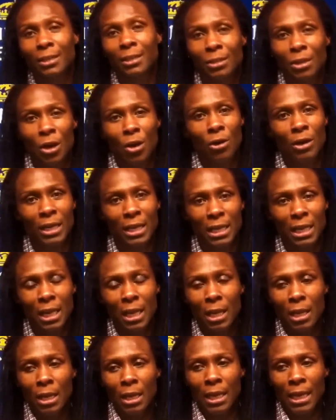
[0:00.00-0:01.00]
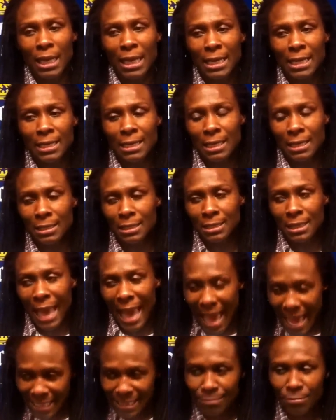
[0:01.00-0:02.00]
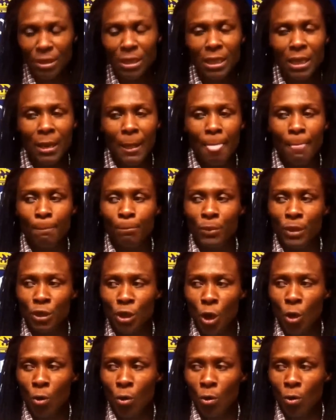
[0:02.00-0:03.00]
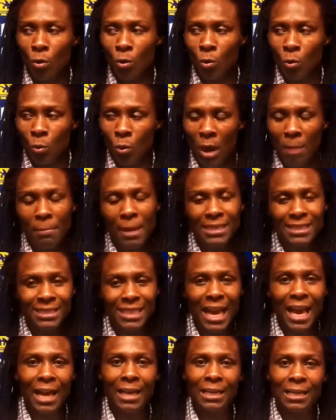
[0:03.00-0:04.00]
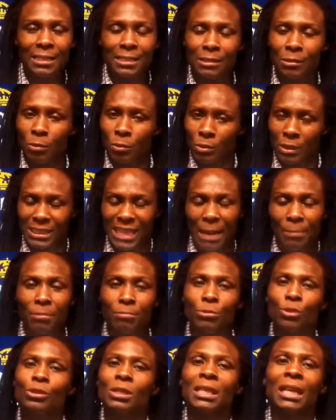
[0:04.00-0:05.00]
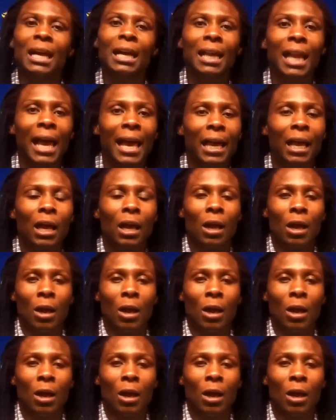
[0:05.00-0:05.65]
You know, he asked me, you know, what my style is, what type of music I like,